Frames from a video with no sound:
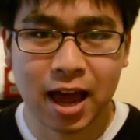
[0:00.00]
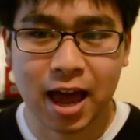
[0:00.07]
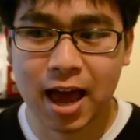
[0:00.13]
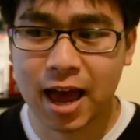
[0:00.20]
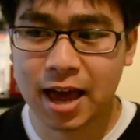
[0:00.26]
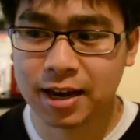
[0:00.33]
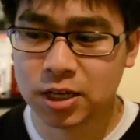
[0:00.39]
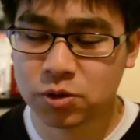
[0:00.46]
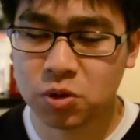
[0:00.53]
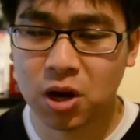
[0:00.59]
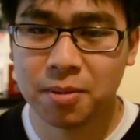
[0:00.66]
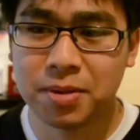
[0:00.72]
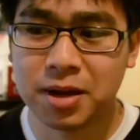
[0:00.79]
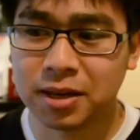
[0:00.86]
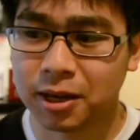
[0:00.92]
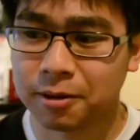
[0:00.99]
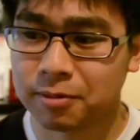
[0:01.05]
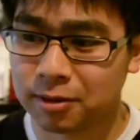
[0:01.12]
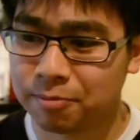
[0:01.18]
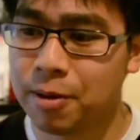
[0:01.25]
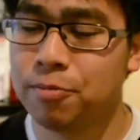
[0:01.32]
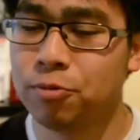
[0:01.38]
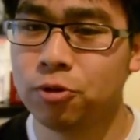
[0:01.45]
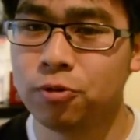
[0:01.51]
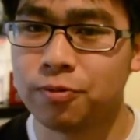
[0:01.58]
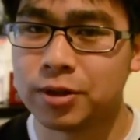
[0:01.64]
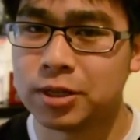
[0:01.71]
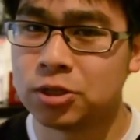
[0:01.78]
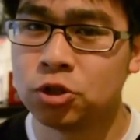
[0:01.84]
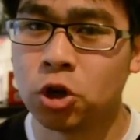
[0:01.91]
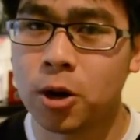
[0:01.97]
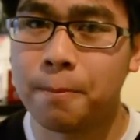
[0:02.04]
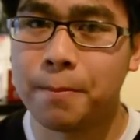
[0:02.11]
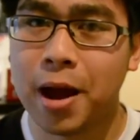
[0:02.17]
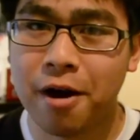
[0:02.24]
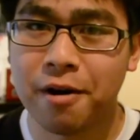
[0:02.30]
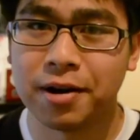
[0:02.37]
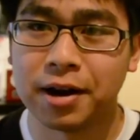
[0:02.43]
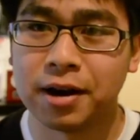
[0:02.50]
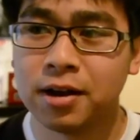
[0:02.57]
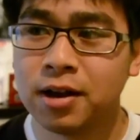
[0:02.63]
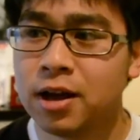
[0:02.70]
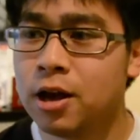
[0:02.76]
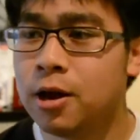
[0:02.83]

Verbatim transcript: And that's what I mean, like people, it's not a barrier.